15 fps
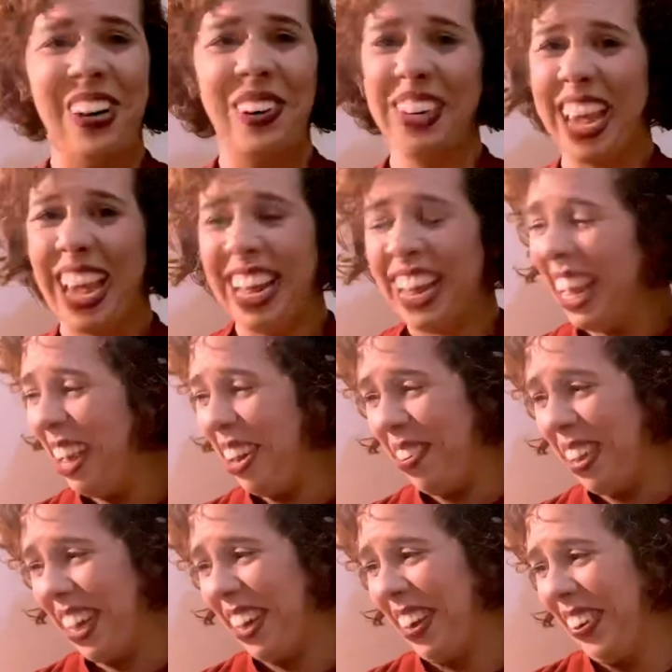Okay, here we
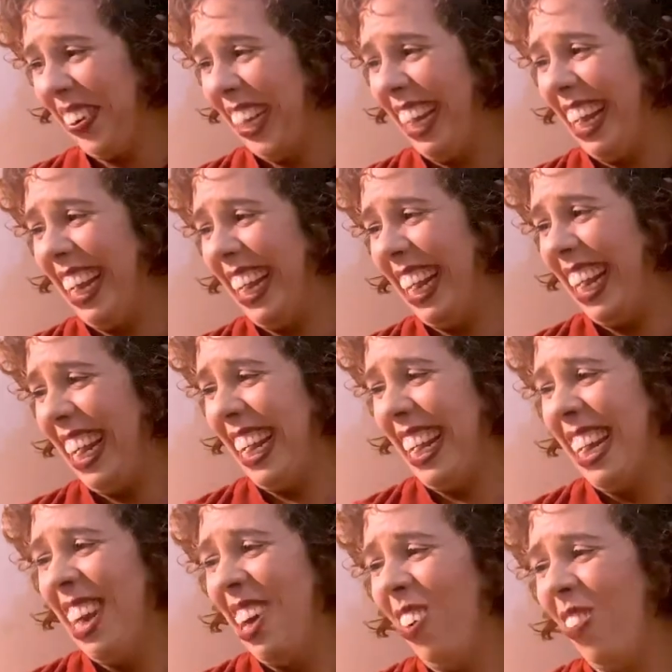go, Katy.
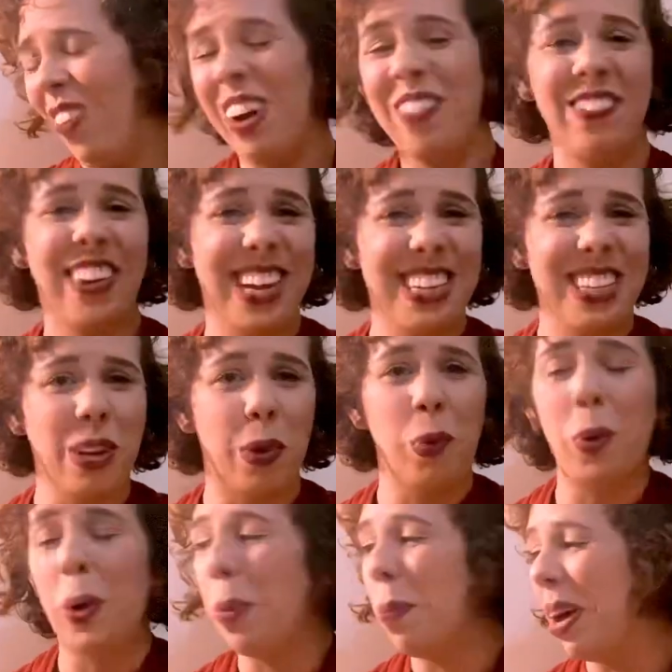What makes a
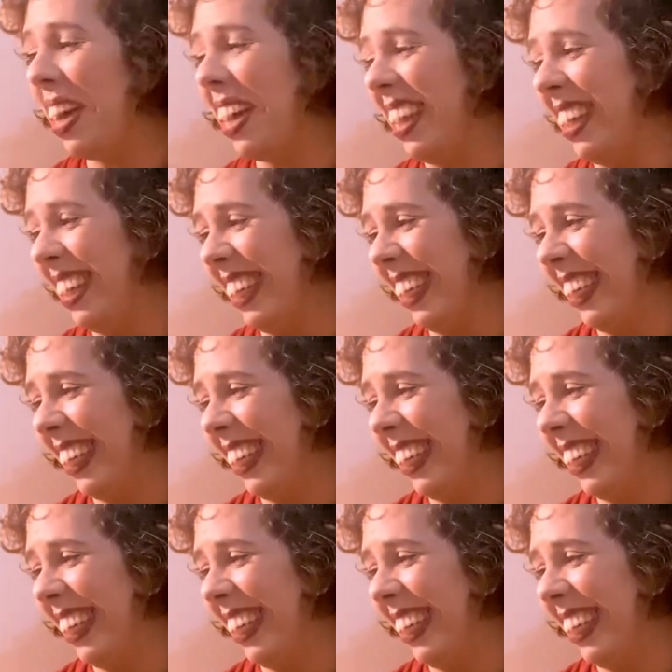woman?